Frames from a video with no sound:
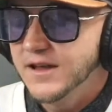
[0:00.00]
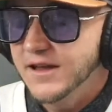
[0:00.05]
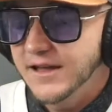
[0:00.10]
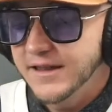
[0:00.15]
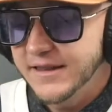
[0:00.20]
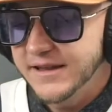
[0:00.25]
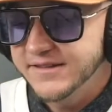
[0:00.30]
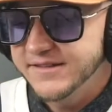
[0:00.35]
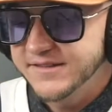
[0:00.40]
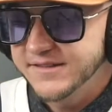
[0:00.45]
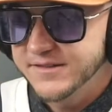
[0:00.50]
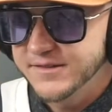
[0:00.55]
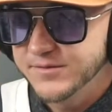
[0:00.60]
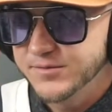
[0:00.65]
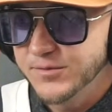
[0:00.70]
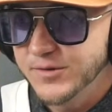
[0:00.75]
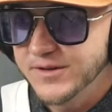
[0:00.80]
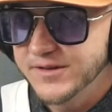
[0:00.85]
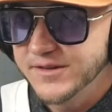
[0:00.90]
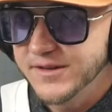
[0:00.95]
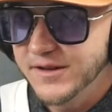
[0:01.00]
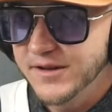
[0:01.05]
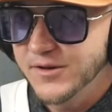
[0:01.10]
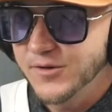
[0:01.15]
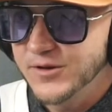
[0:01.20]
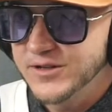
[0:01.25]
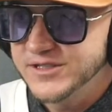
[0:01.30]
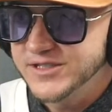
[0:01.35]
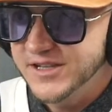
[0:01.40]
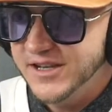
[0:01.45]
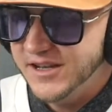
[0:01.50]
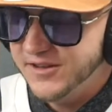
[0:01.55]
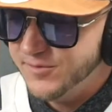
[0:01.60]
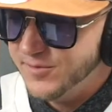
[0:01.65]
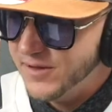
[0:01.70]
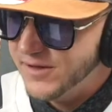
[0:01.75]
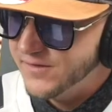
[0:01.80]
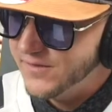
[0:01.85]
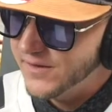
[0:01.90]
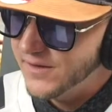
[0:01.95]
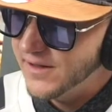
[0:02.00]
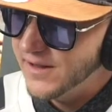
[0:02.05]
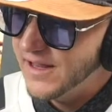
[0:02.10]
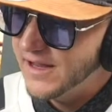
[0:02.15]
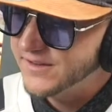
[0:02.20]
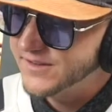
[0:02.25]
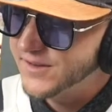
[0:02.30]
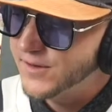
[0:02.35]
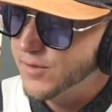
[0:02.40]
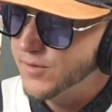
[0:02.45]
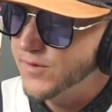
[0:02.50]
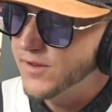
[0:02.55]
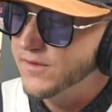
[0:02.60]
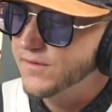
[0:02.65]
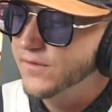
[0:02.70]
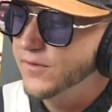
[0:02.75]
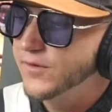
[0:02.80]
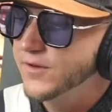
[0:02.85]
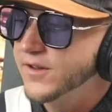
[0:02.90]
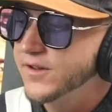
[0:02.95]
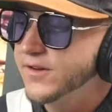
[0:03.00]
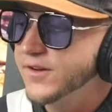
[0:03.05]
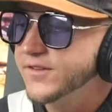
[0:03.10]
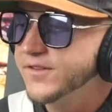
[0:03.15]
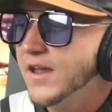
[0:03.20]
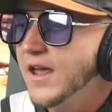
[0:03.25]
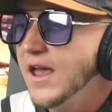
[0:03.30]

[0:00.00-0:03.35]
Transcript: That's what the question has been for the last 3 or 4 years.